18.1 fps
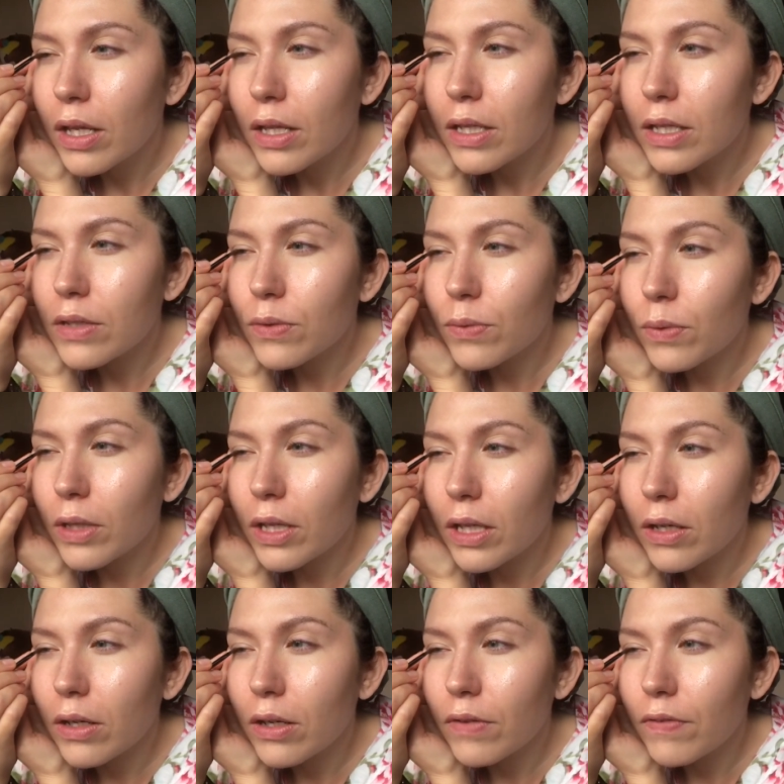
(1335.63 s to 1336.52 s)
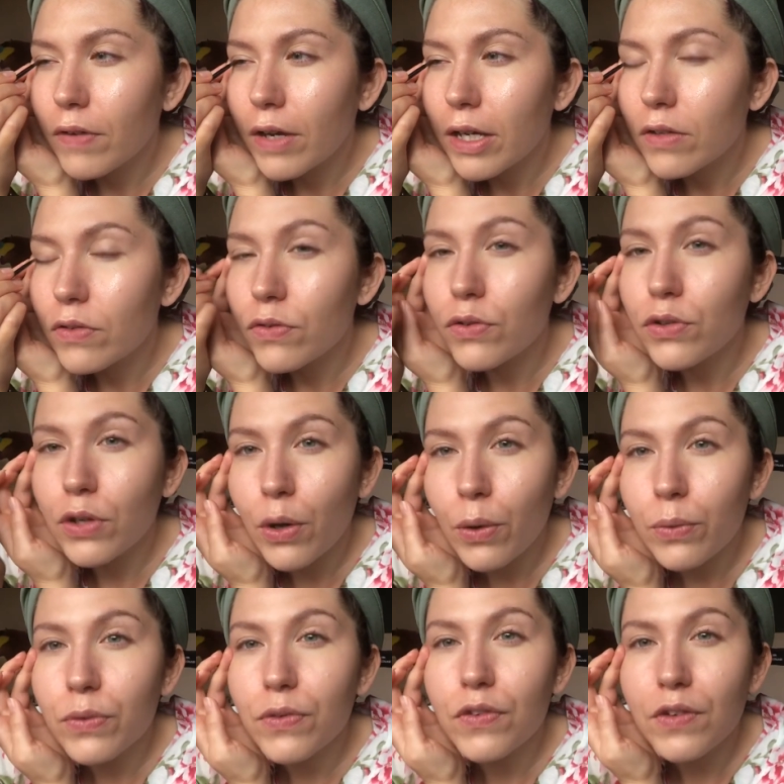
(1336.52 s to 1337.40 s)
That's really good advice.
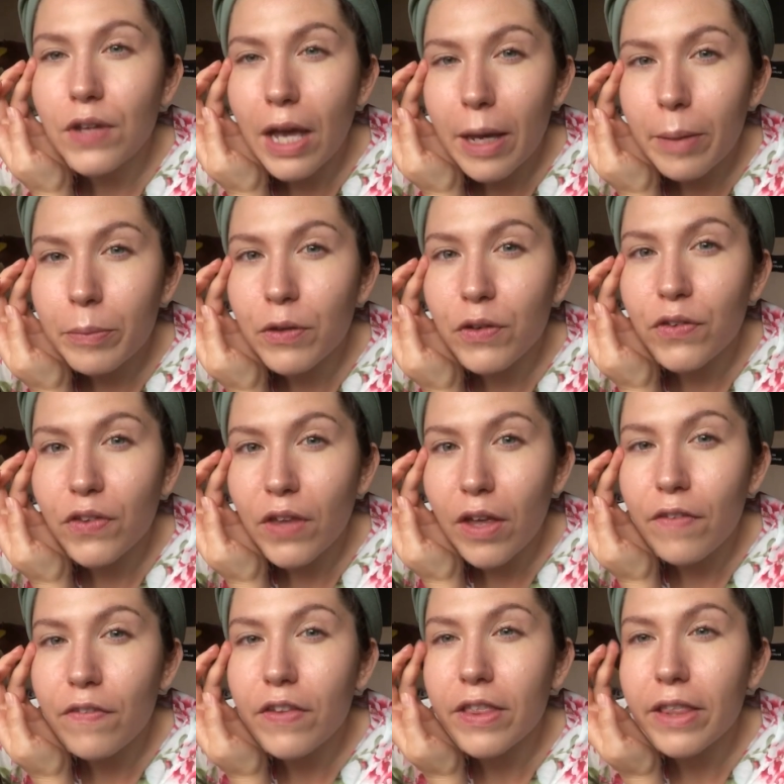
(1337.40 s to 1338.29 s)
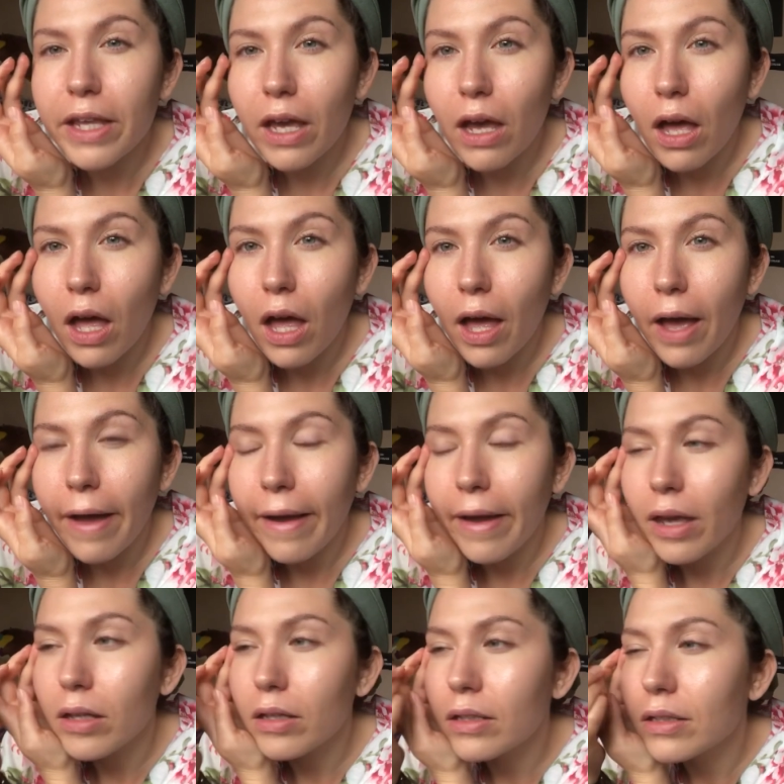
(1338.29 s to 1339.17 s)
Don't stab yourself in the
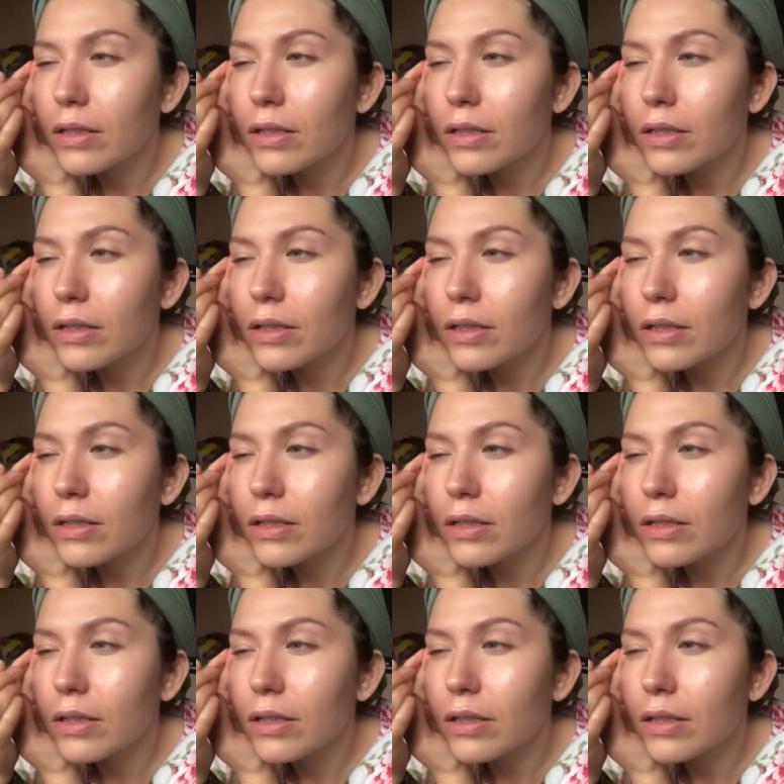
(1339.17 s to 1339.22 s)
eye.